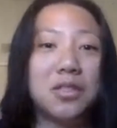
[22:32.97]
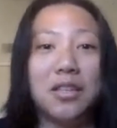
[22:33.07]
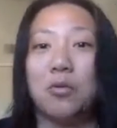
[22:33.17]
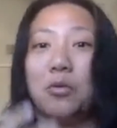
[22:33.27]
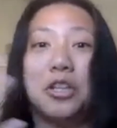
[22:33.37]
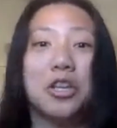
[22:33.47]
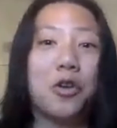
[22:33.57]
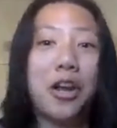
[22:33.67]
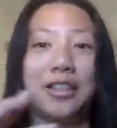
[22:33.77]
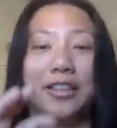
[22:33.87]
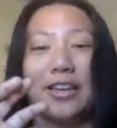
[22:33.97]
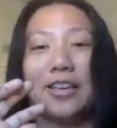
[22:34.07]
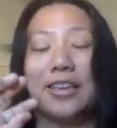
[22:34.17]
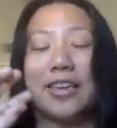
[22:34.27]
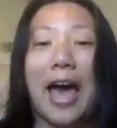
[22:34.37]
So it's a really
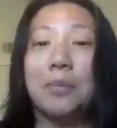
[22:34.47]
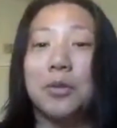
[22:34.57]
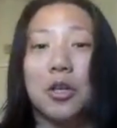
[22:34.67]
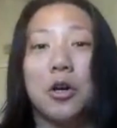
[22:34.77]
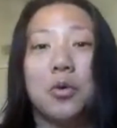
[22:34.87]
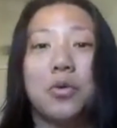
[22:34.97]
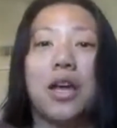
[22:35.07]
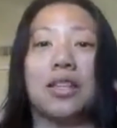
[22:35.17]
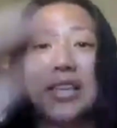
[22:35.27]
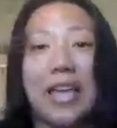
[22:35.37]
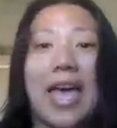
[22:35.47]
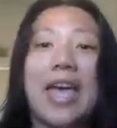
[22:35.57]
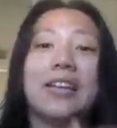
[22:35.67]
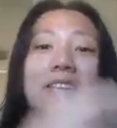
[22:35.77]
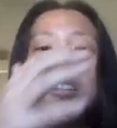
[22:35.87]
great like capstone at
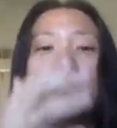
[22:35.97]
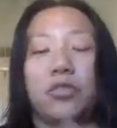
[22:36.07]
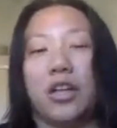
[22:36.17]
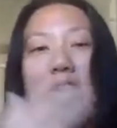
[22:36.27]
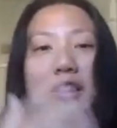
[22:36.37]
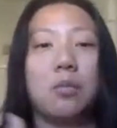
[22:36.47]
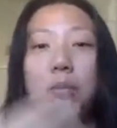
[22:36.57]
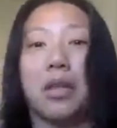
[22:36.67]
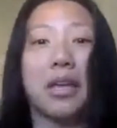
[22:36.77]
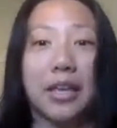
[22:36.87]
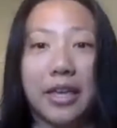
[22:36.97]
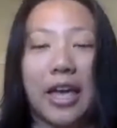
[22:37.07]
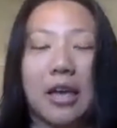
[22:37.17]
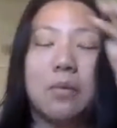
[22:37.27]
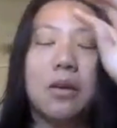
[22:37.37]
the end of like them
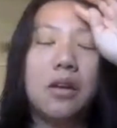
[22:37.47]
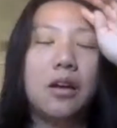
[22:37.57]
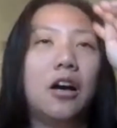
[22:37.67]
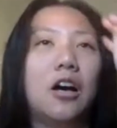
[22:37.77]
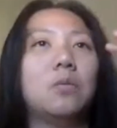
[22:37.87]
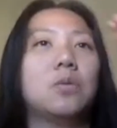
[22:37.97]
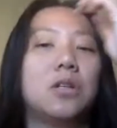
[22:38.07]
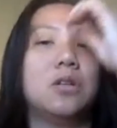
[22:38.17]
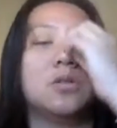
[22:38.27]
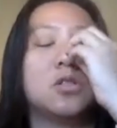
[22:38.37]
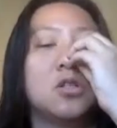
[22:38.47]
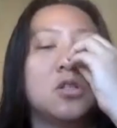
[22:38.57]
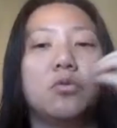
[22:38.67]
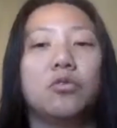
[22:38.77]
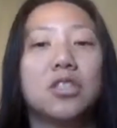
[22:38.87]
playing a game. So
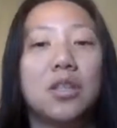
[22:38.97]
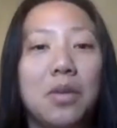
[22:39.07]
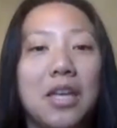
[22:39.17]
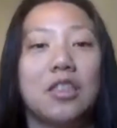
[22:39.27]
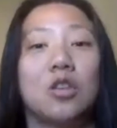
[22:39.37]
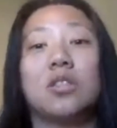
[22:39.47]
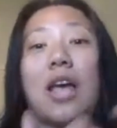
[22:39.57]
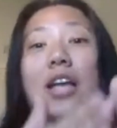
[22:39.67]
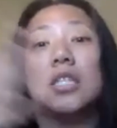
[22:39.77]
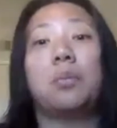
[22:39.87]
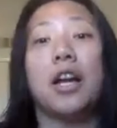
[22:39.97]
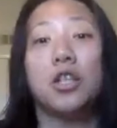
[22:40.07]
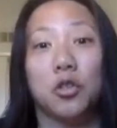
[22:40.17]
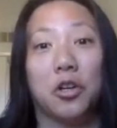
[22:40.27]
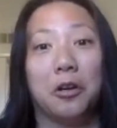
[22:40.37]
to me, there's that
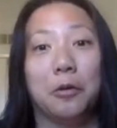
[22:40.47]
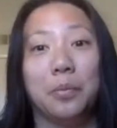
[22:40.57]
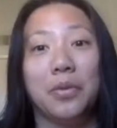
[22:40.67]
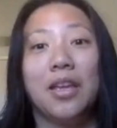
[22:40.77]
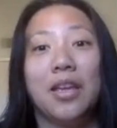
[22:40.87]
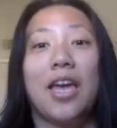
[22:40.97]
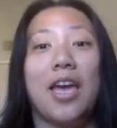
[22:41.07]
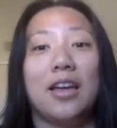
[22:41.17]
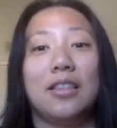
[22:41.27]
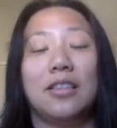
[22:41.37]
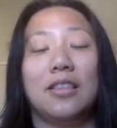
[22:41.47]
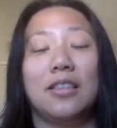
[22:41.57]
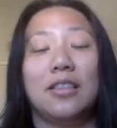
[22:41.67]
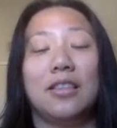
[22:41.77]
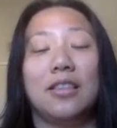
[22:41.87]
spectrum, and